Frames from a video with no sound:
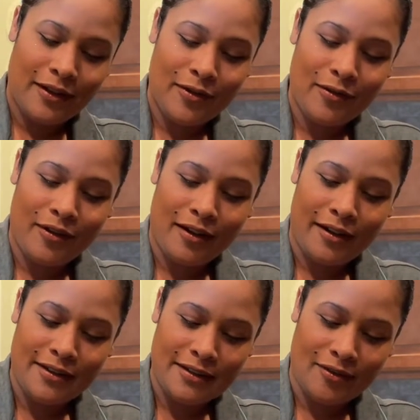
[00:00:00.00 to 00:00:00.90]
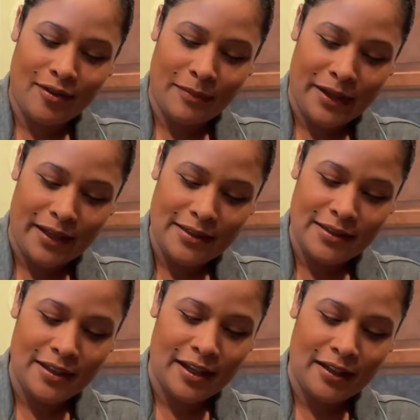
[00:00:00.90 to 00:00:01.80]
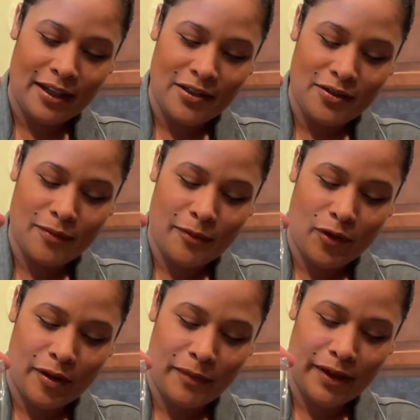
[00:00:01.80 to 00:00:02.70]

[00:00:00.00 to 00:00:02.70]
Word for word: You are so amazing. I need you more in my